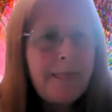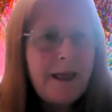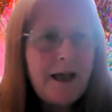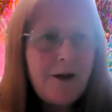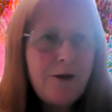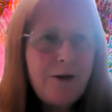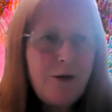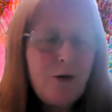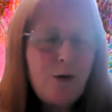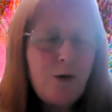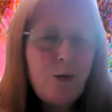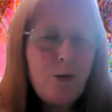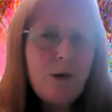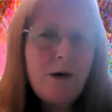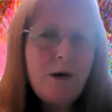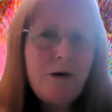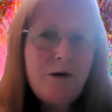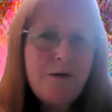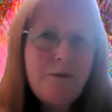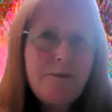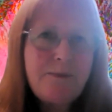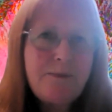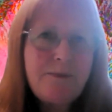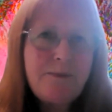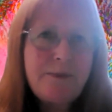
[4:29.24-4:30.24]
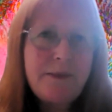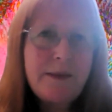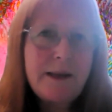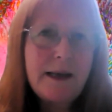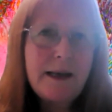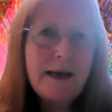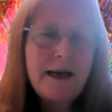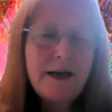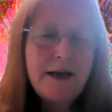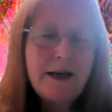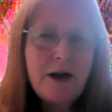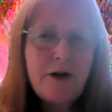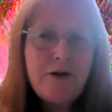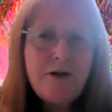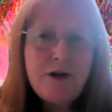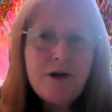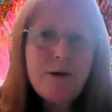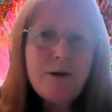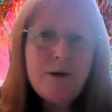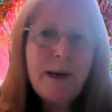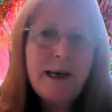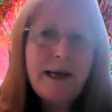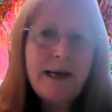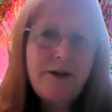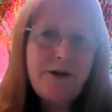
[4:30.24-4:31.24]
I thought, well, I know
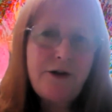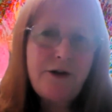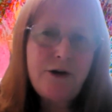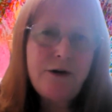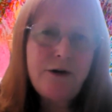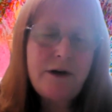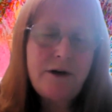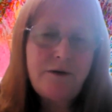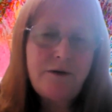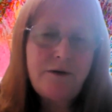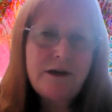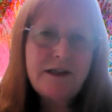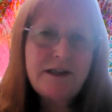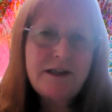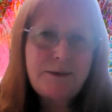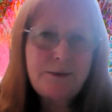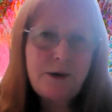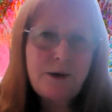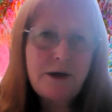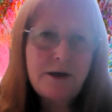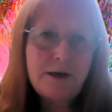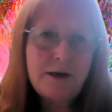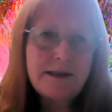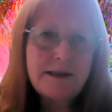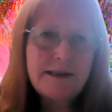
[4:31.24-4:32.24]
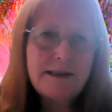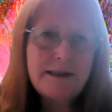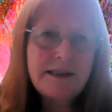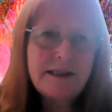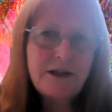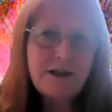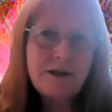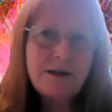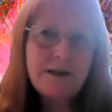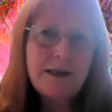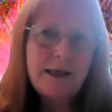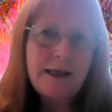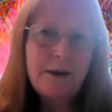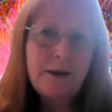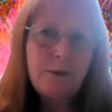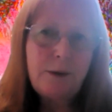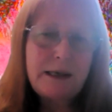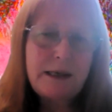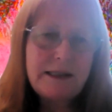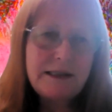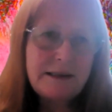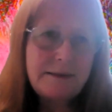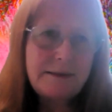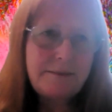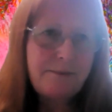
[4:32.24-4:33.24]
the way the universe works. It's
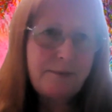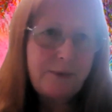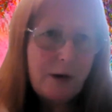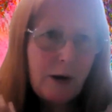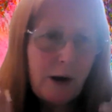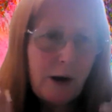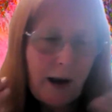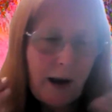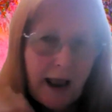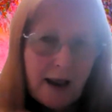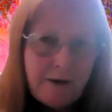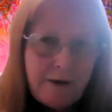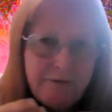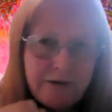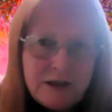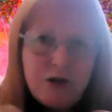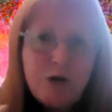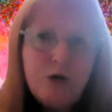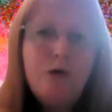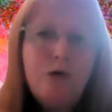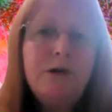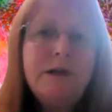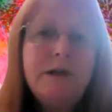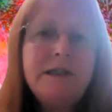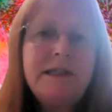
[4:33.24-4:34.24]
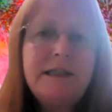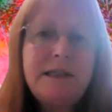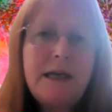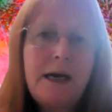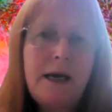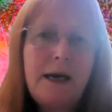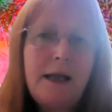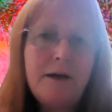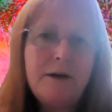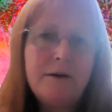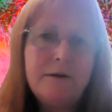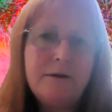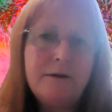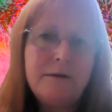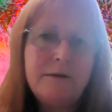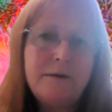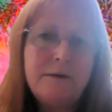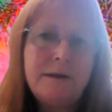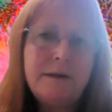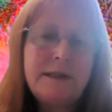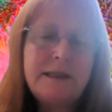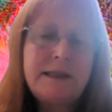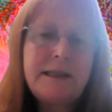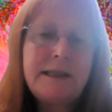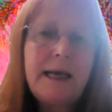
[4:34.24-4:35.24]
when every door is
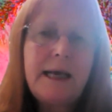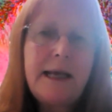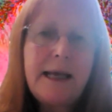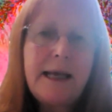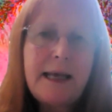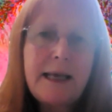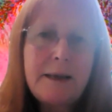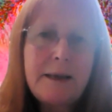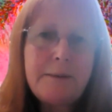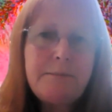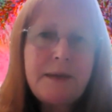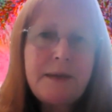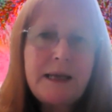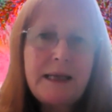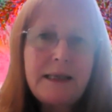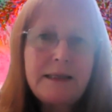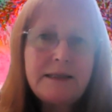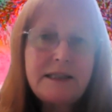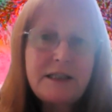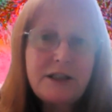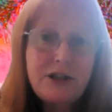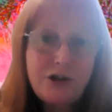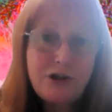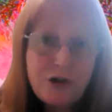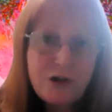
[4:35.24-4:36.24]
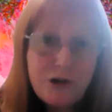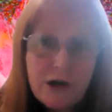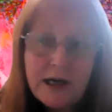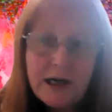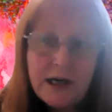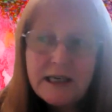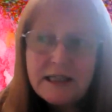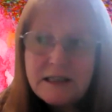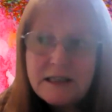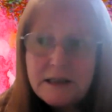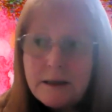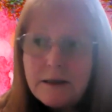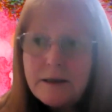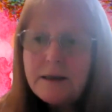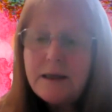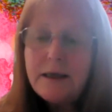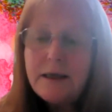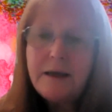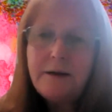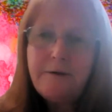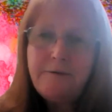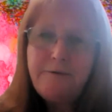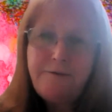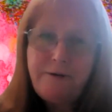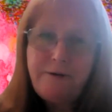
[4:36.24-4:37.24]
closed, it means it's trying to
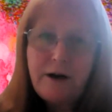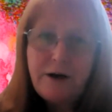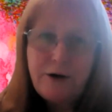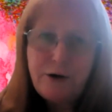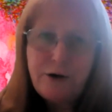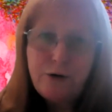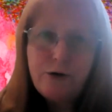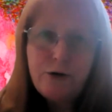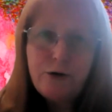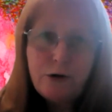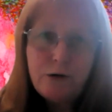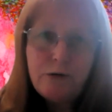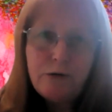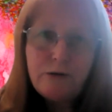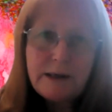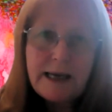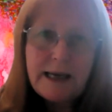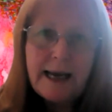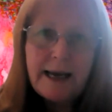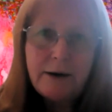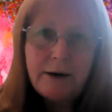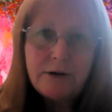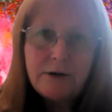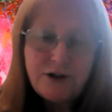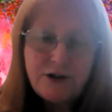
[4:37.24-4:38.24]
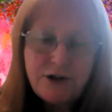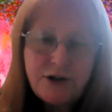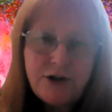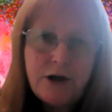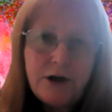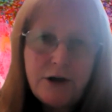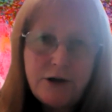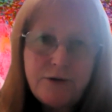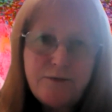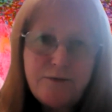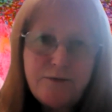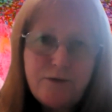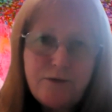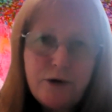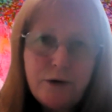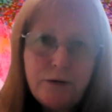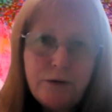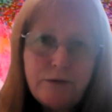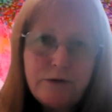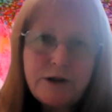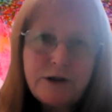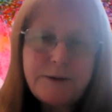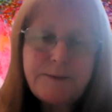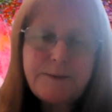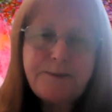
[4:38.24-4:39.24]
funnel you down a certain
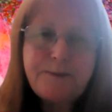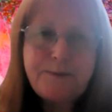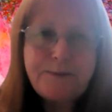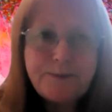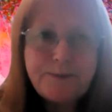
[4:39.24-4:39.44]
route.